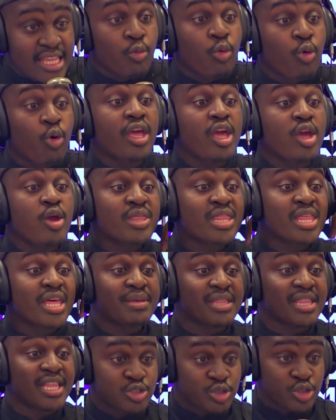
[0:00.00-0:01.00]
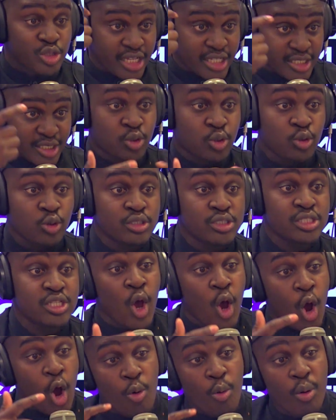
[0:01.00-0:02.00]
walking with them either to their schools
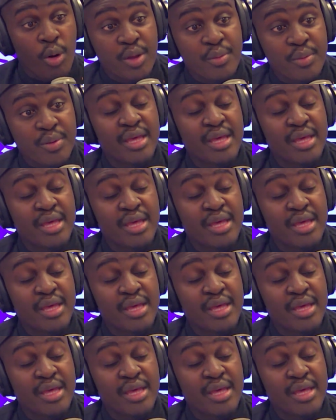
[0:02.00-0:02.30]
or walking